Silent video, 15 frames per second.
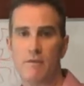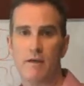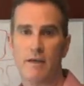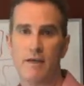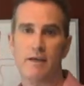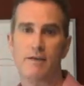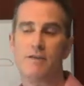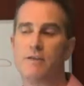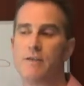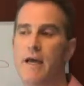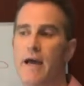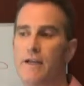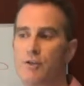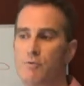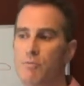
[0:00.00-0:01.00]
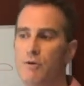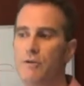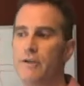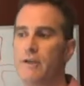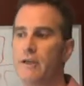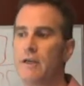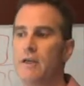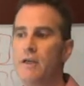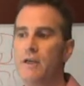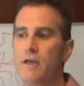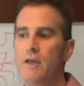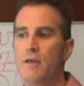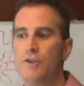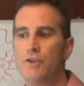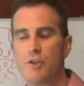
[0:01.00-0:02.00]
again, detached building
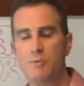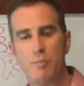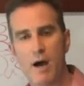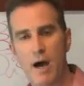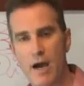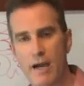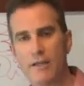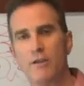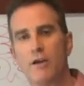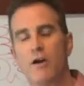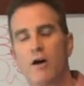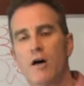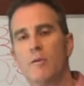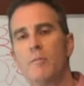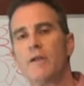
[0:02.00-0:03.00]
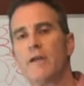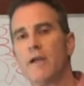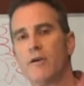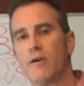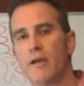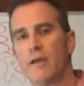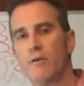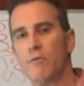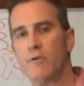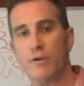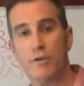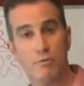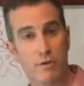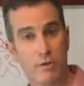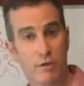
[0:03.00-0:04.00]
just behind the common area where
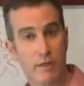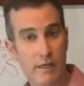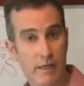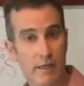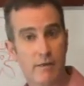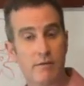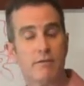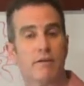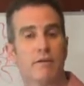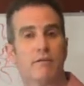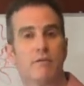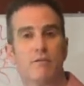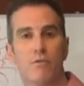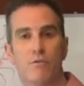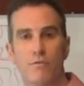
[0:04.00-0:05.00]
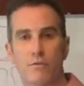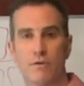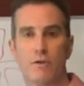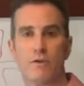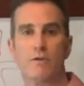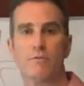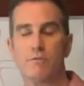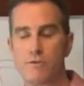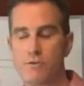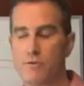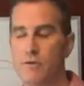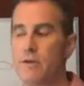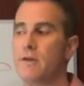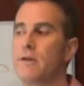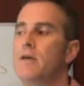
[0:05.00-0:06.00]
you would eat and overlook the
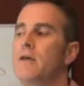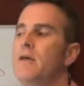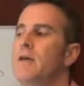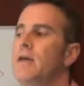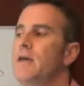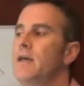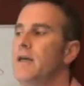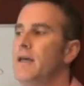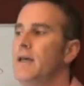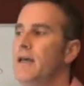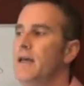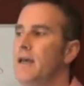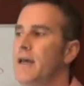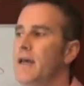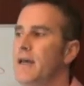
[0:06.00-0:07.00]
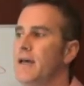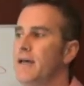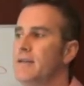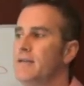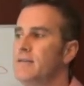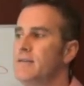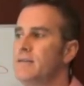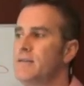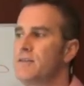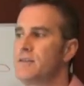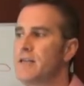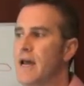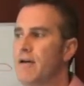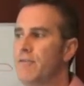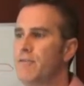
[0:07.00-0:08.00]
resort. And the
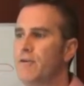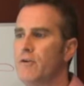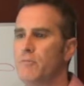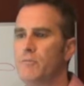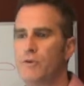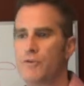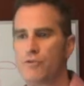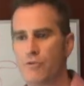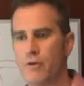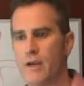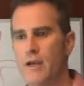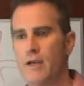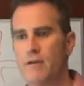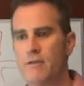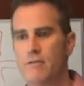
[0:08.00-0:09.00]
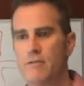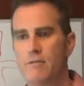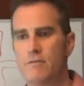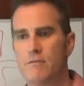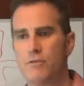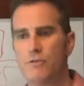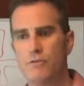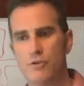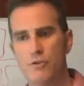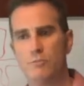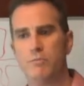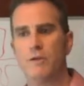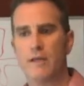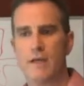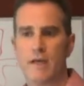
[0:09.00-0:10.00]
staff there have been trained to
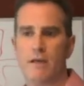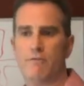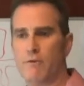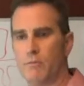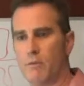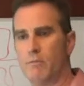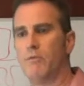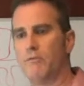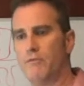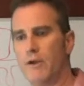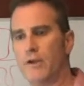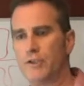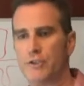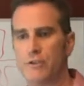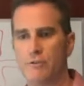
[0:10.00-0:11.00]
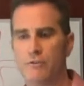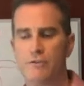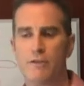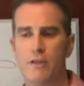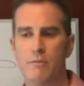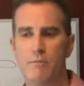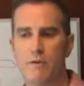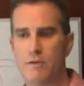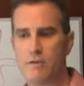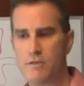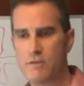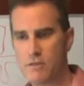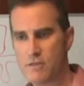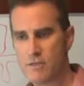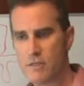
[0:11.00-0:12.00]
duplicate from a professional, so
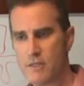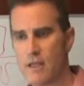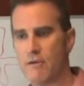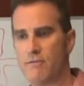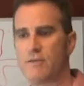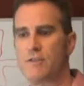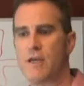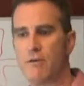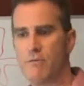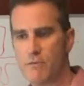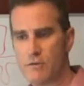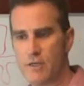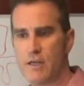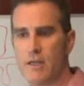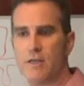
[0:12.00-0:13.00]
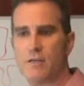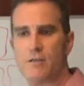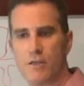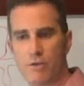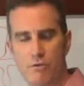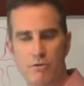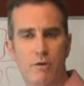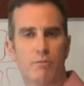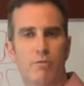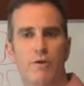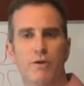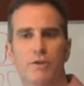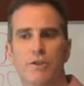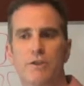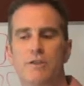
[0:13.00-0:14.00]
they have set routines that you can
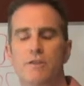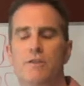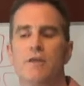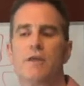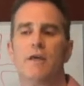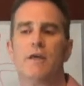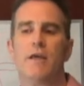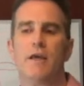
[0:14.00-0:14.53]
purchase,